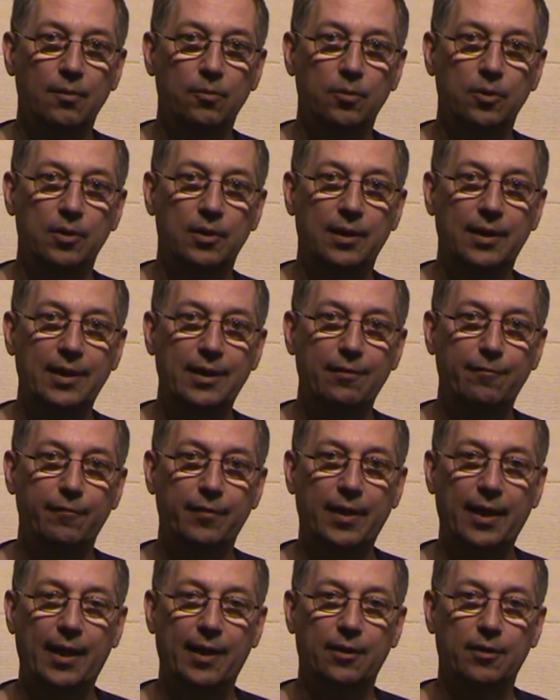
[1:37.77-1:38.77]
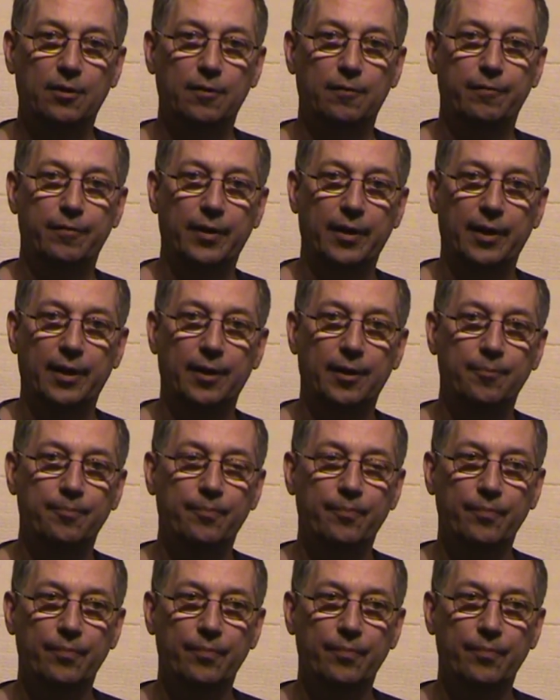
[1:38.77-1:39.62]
would leave kind of a,